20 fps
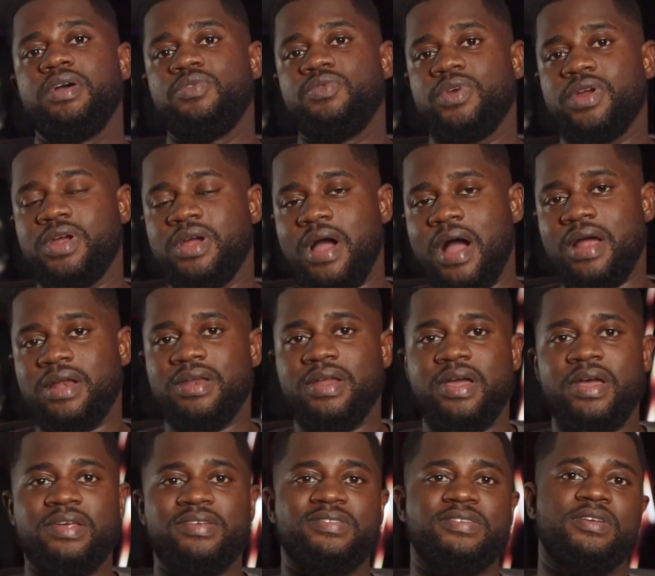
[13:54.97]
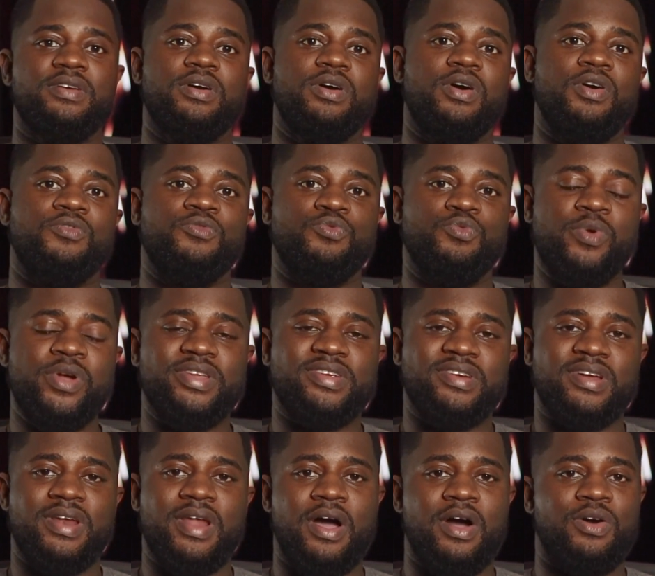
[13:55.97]
regardless of
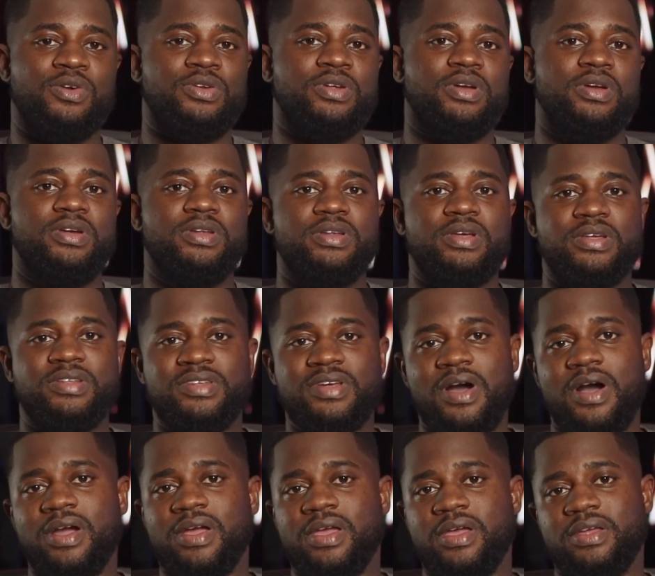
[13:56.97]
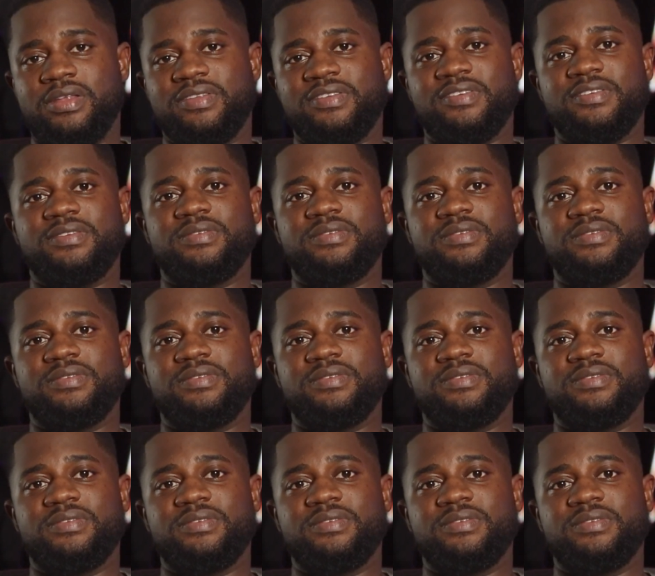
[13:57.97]
which cloud they target.